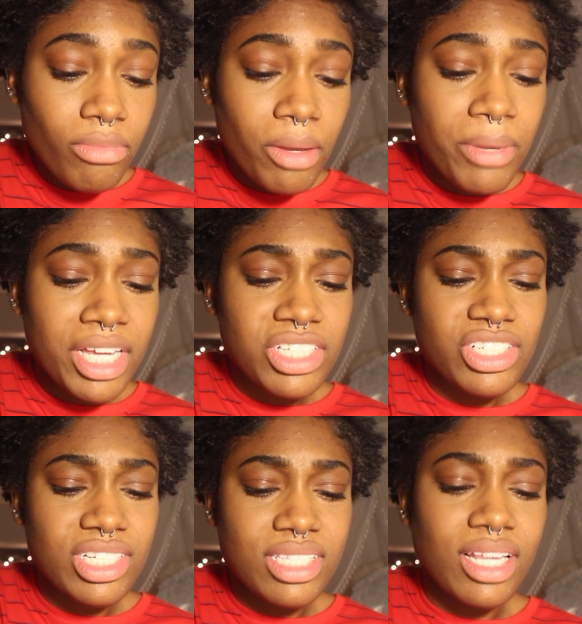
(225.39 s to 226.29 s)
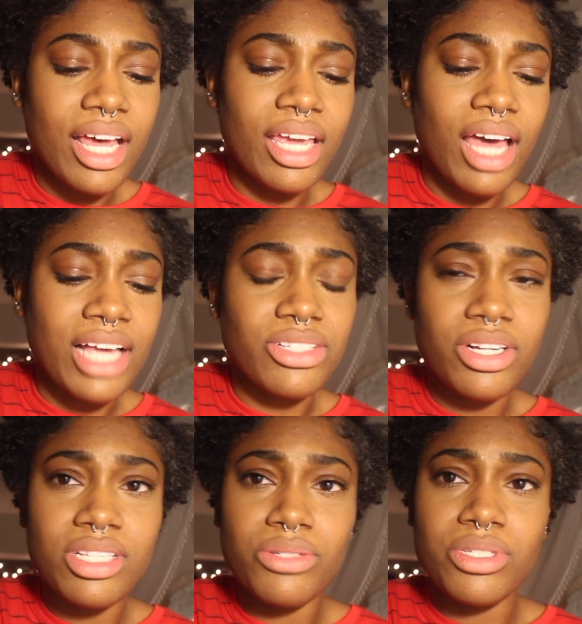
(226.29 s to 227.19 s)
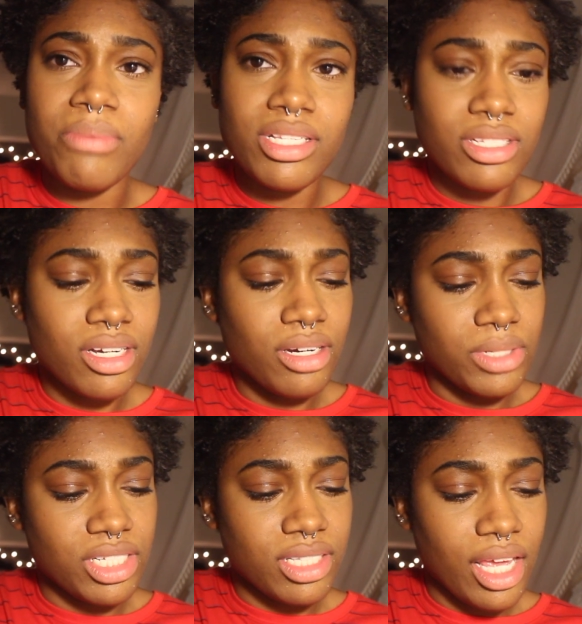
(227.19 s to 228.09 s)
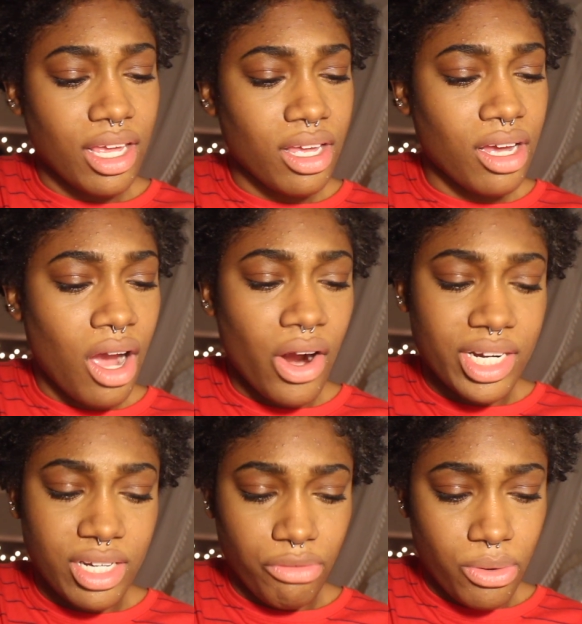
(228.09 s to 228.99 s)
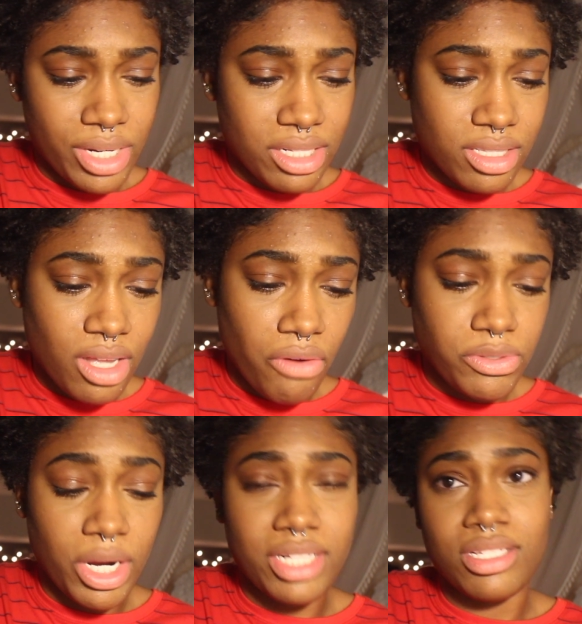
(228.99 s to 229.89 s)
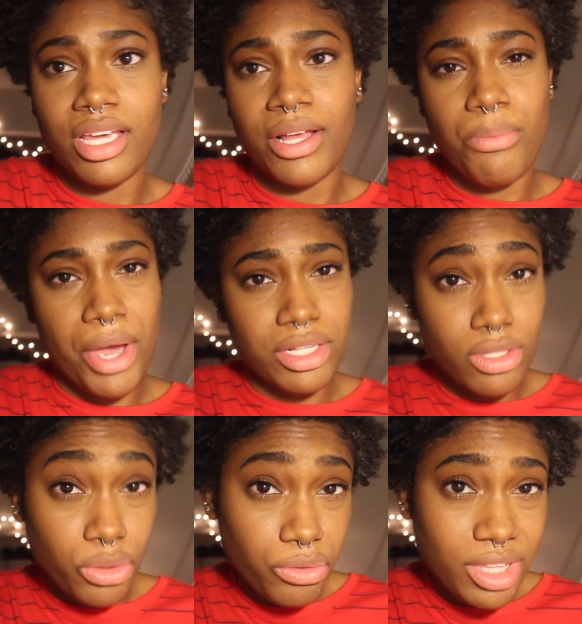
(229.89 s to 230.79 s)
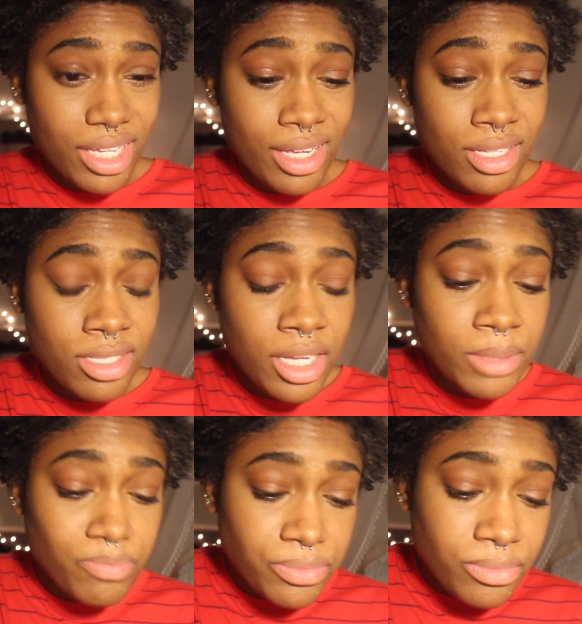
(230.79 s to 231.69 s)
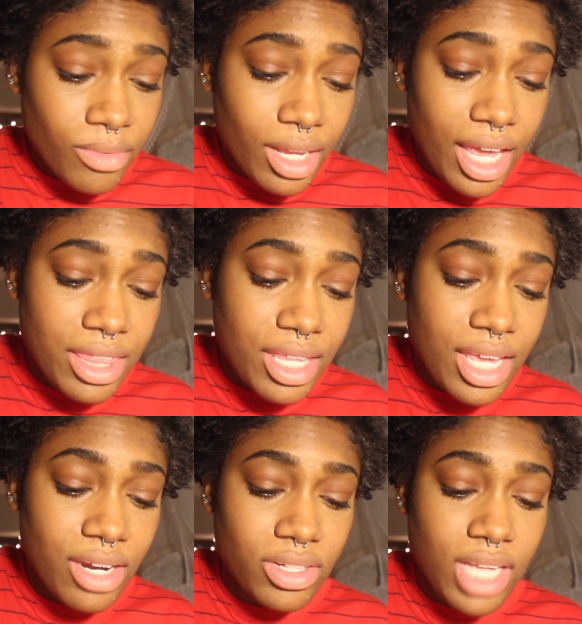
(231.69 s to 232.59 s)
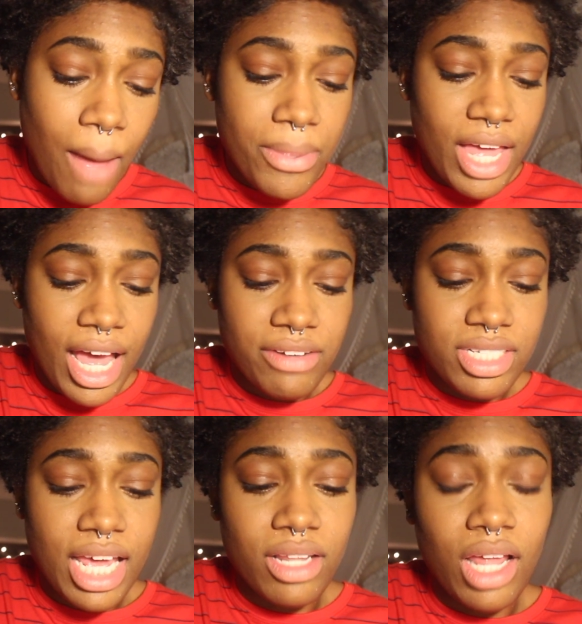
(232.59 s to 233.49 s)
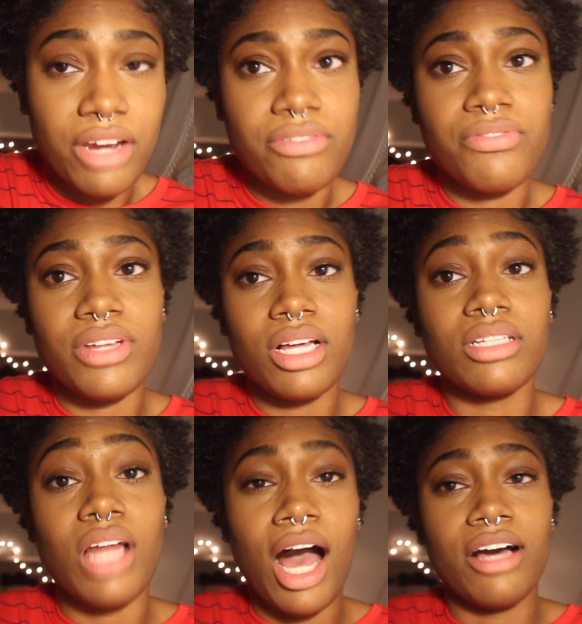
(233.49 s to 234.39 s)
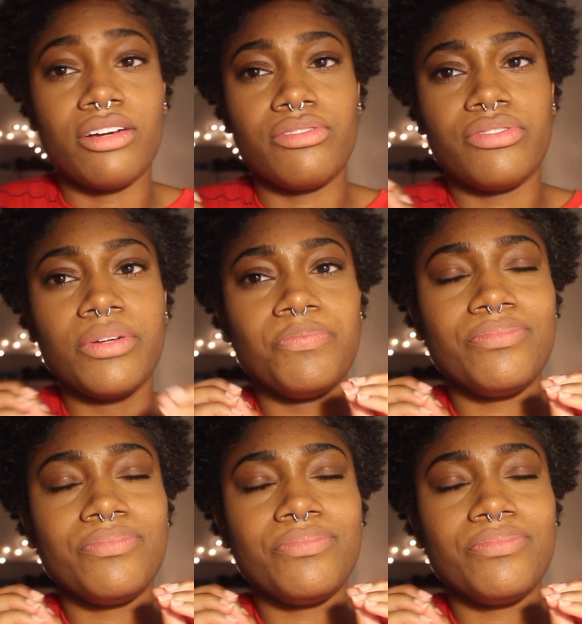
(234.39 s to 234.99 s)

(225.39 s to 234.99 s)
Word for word: but it's just like, I started this new semester, which is like already difficult in itself, trying to like get back to the groove of things. And then on top of that, I just had a lot of, a lot of